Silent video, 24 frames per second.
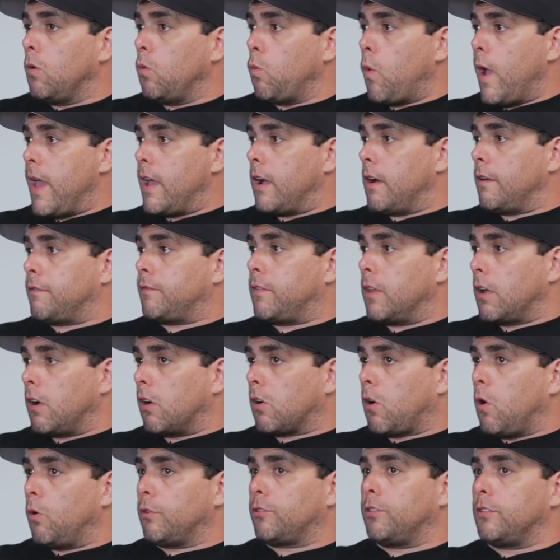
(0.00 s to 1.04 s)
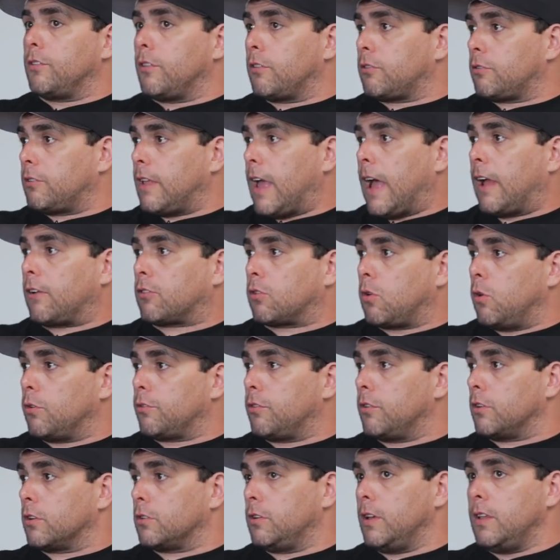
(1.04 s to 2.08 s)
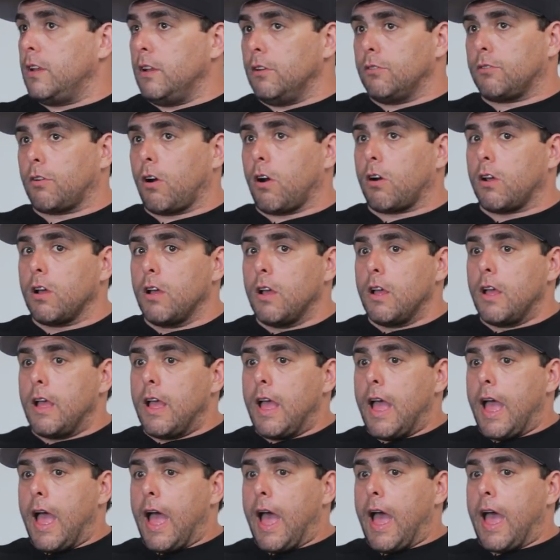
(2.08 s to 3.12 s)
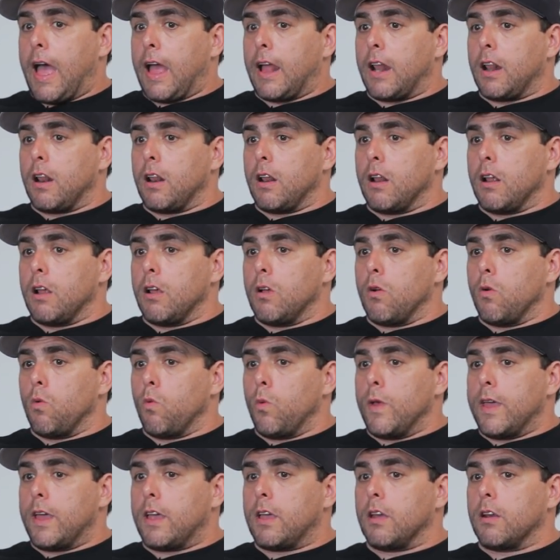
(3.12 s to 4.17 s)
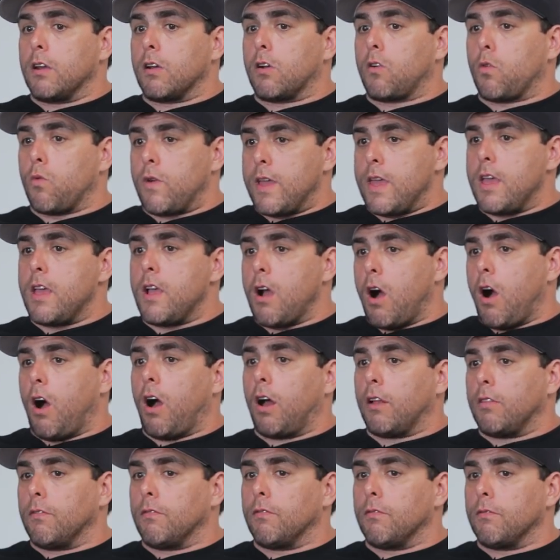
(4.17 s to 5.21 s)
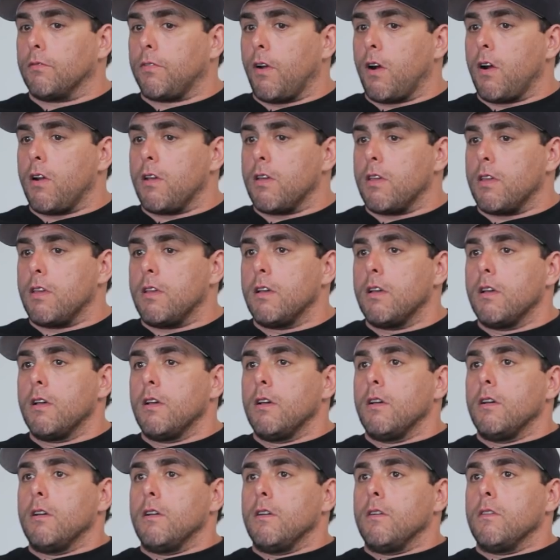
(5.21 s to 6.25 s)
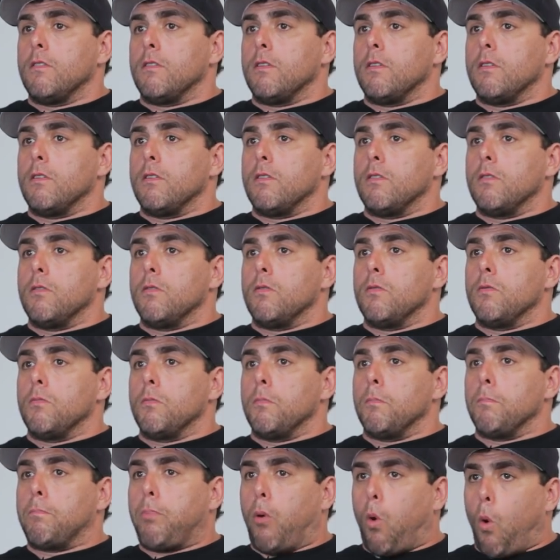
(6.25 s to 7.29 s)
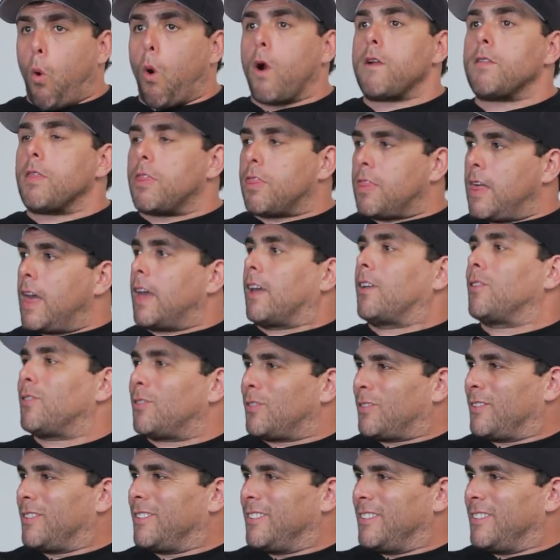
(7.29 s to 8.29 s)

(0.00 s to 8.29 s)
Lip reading: weightlifting or coaching the snatch, coaching the clean and jerk, and we can agree on very important things.